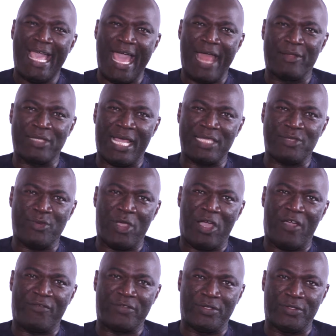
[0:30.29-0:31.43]
As we
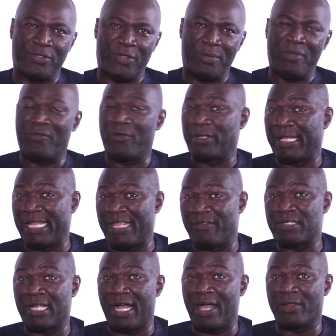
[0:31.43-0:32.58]
often do it before they leave
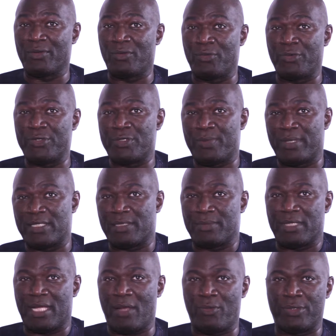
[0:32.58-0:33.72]
town, we spend some
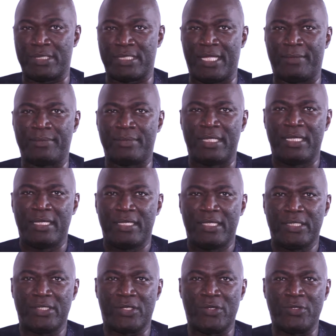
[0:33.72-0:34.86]
time with them
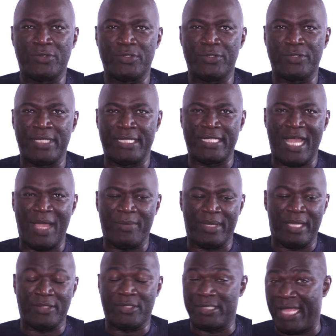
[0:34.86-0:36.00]
to go to their time
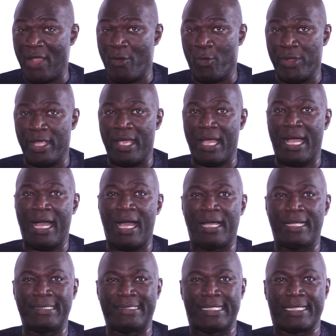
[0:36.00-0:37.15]
here. Today we are
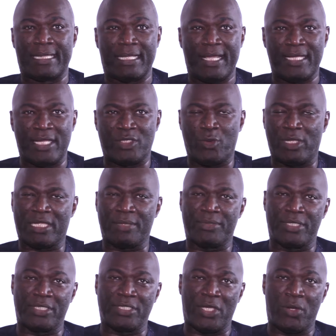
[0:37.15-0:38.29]
delighted to welcome to
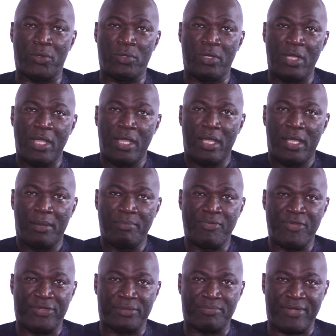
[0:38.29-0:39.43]
the show
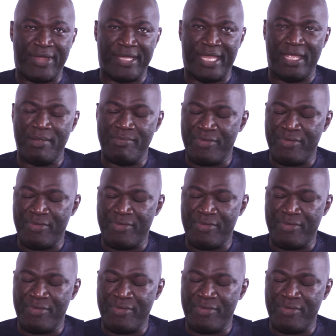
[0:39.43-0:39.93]
Bridget, Brady.